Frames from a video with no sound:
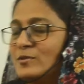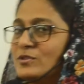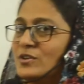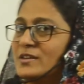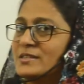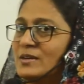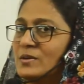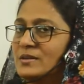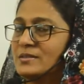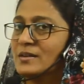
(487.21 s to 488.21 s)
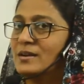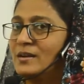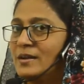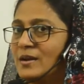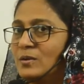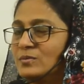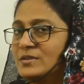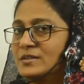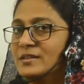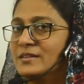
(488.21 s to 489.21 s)
to draw a circle
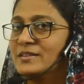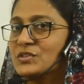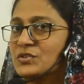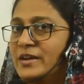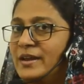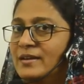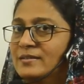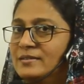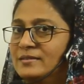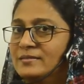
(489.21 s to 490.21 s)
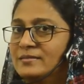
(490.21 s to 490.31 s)
around this triangle,